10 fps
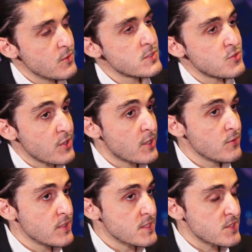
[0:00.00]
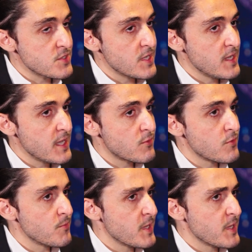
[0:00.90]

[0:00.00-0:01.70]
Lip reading: also including social network,